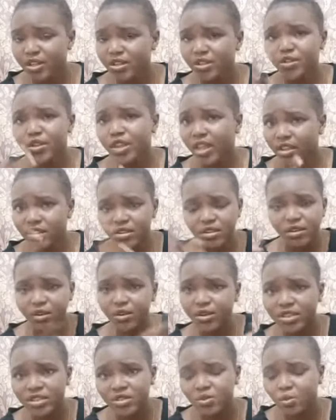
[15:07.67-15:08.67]
You can't
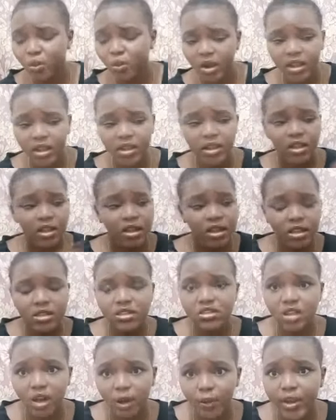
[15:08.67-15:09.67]
notice what is
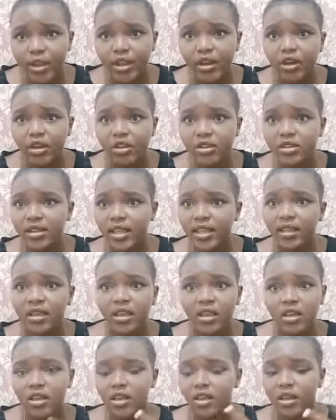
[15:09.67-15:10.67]
going on, like,
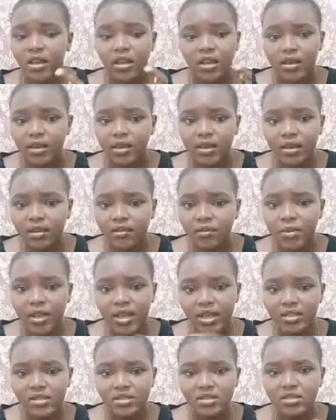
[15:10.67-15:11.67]
it,
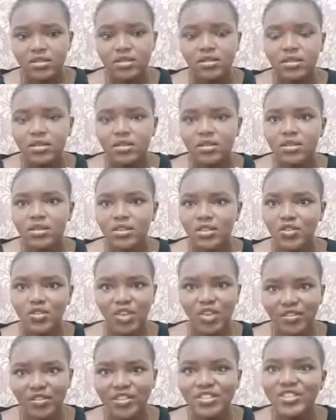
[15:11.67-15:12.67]
because you
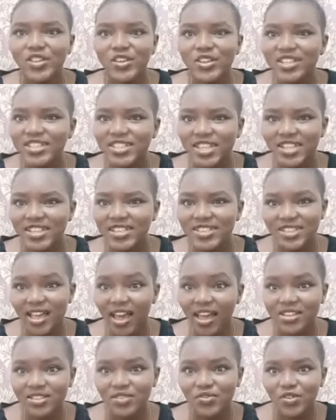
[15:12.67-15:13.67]
haven't noticed any
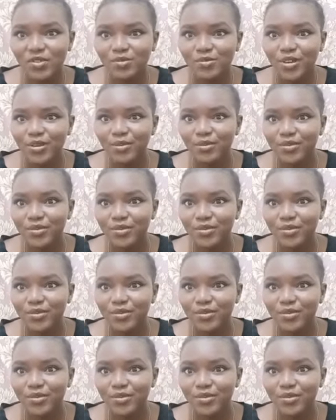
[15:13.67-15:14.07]
signs from them.